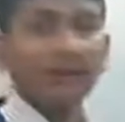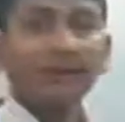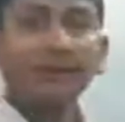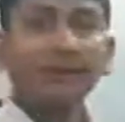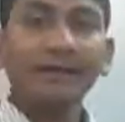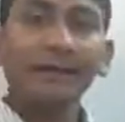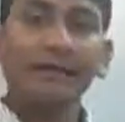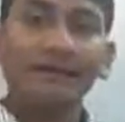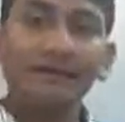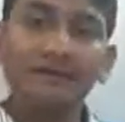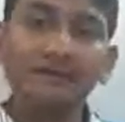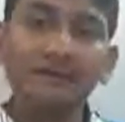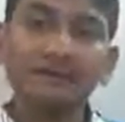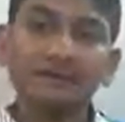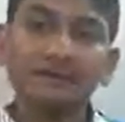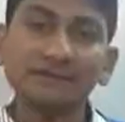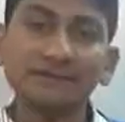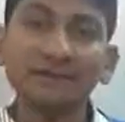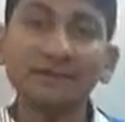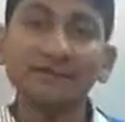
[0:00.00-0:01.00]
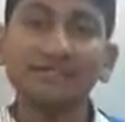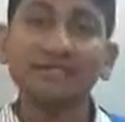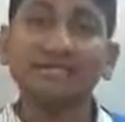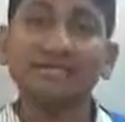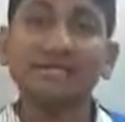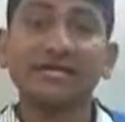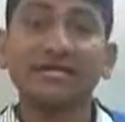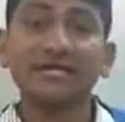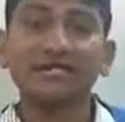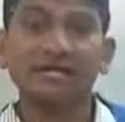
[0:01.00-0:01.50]
T is
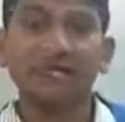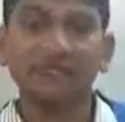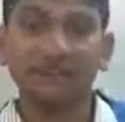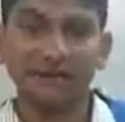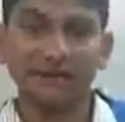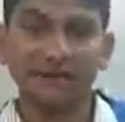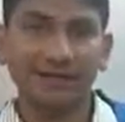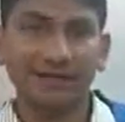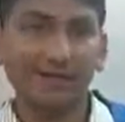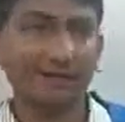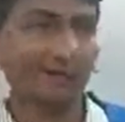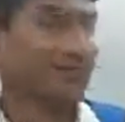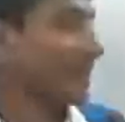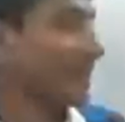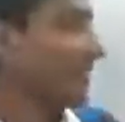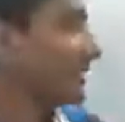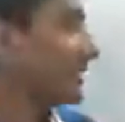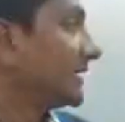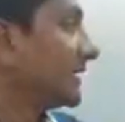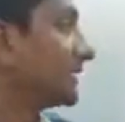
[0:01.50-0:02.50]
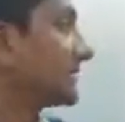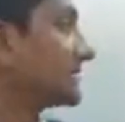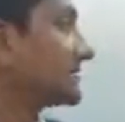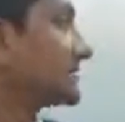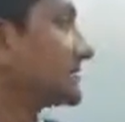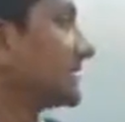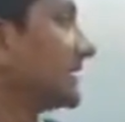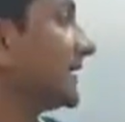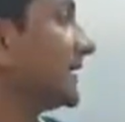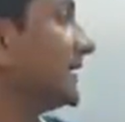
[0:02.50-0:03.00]
change in time. Let
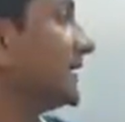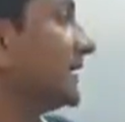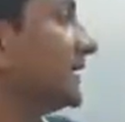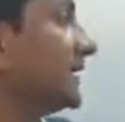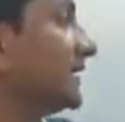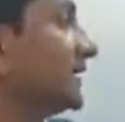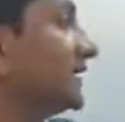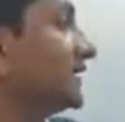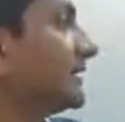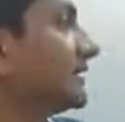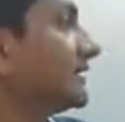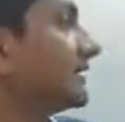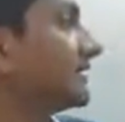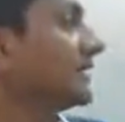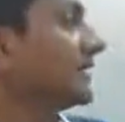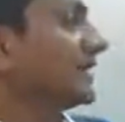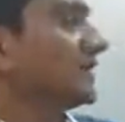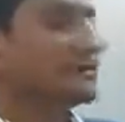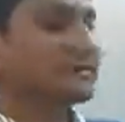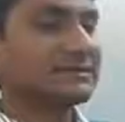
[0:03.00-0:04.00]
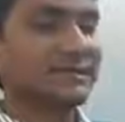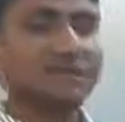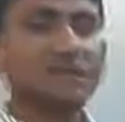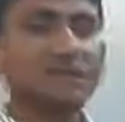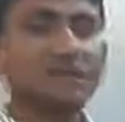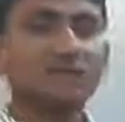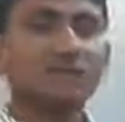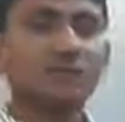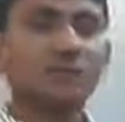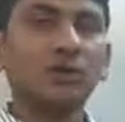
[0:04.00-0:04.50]
us say 10
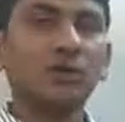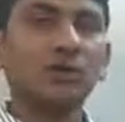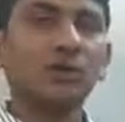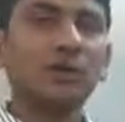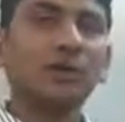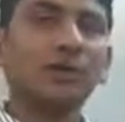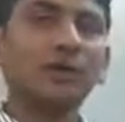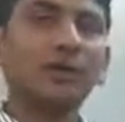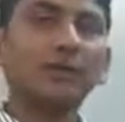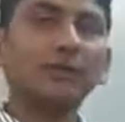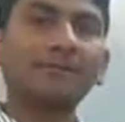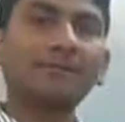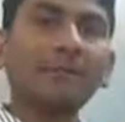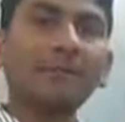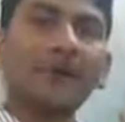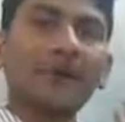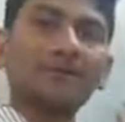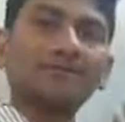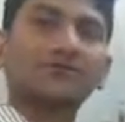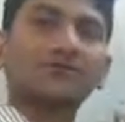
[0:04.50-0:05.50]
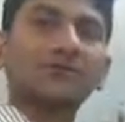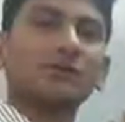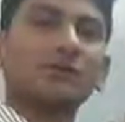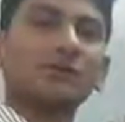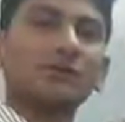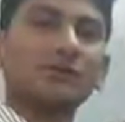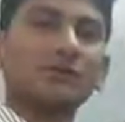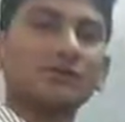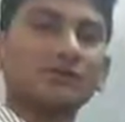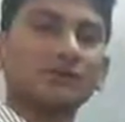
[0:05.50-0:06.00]
seconds were already passed
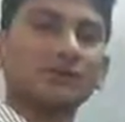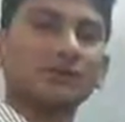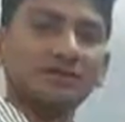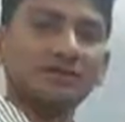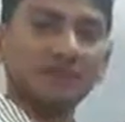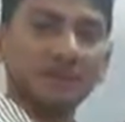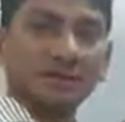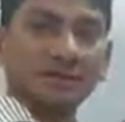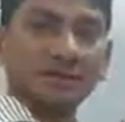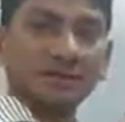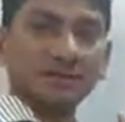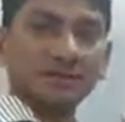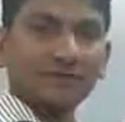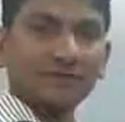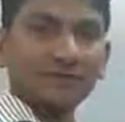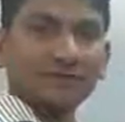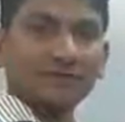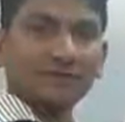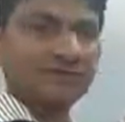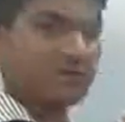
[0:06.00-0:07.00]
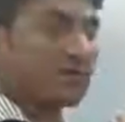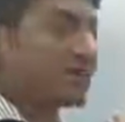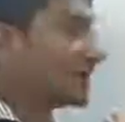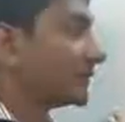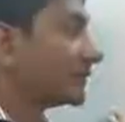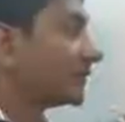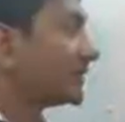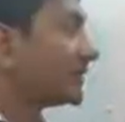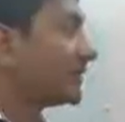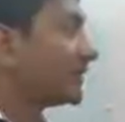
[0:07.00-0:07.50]
over this situation,
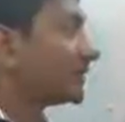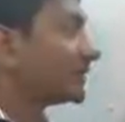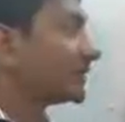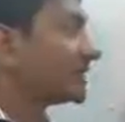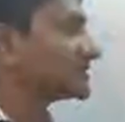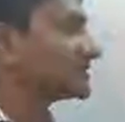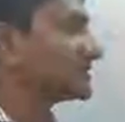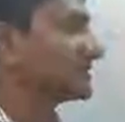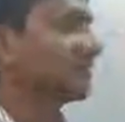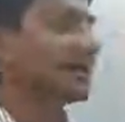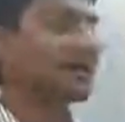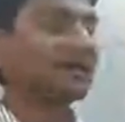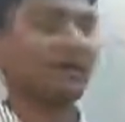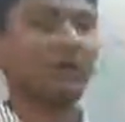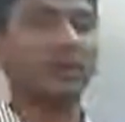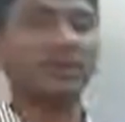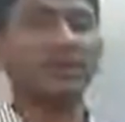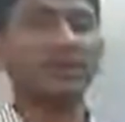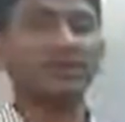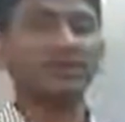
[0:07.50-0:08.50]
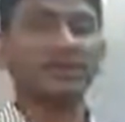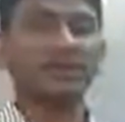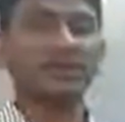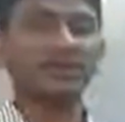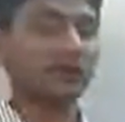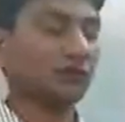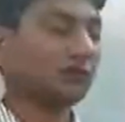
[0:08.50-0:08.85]
and we are measuring at 20 seconds.